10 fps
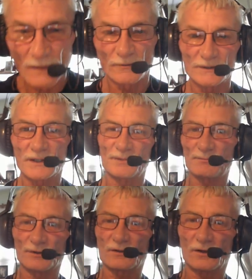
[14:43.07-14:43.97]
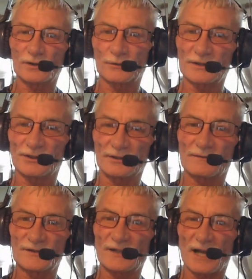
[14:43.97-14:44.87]
What some people call correction of
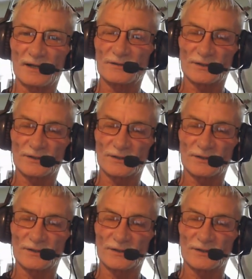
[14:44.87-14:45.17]
status.